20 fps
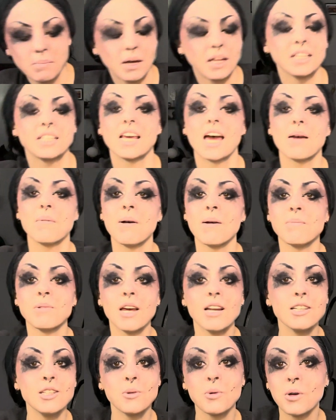By the time I'm
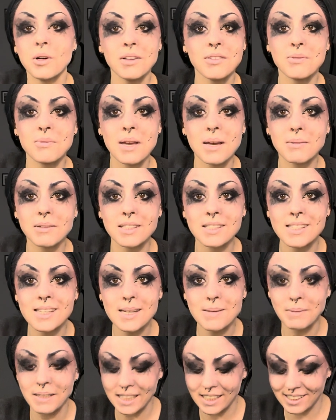done, you won't even be able to
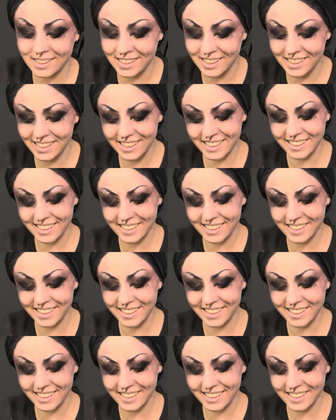see me.